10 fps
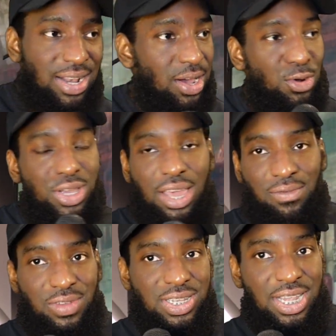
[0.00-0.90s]
and only
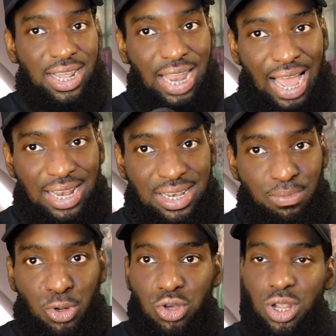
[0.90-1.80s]
getting things second
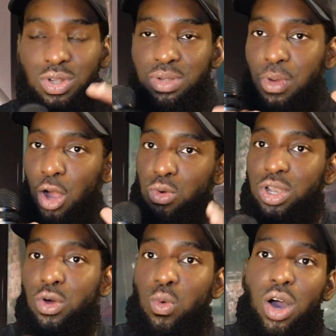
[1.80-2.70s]
hand, because I was in my own
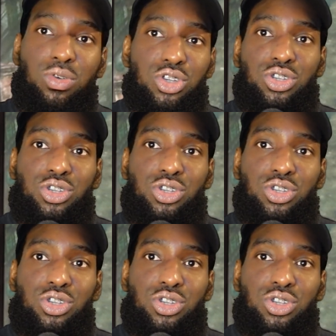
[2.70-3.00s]
little world,